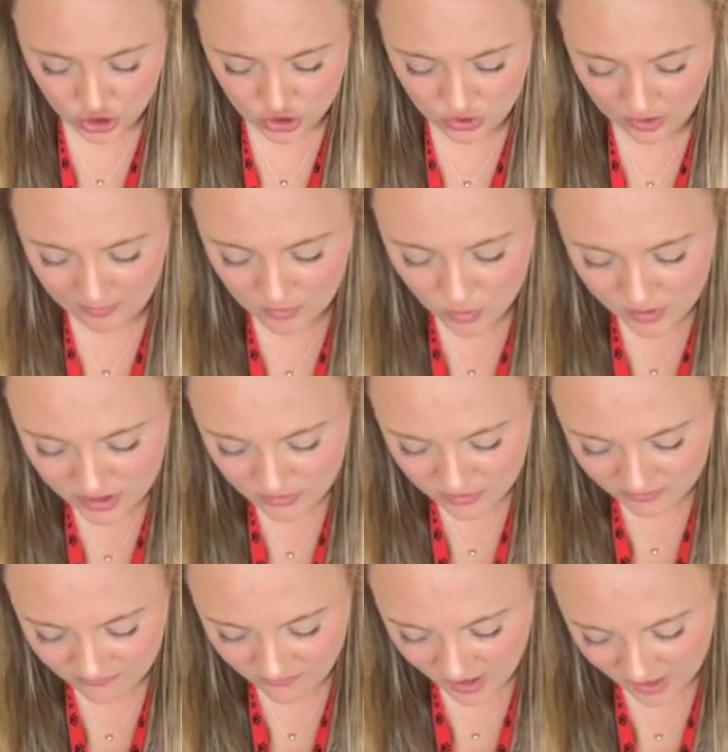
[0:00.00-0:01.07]
So I'm going to
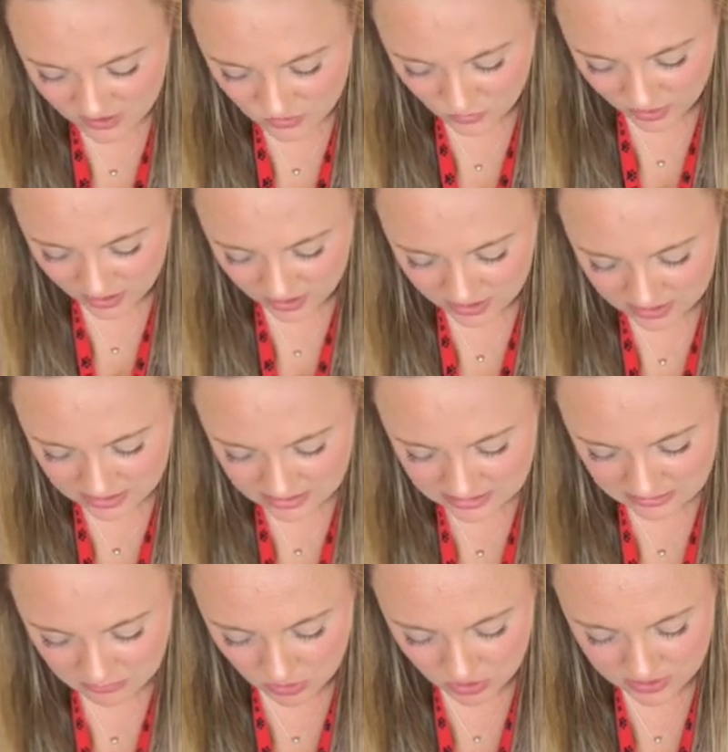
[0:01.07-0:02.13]
advise working in
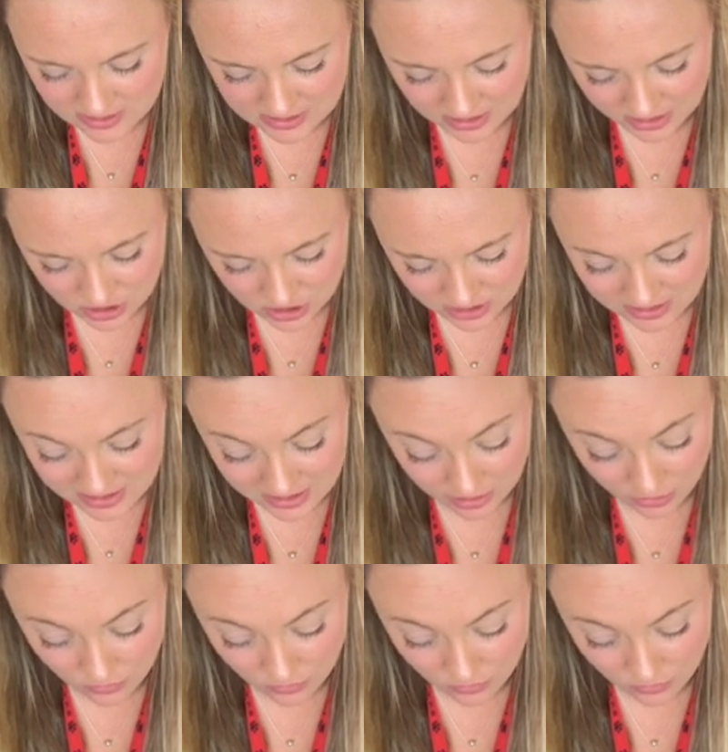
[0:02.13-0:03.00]
small sections that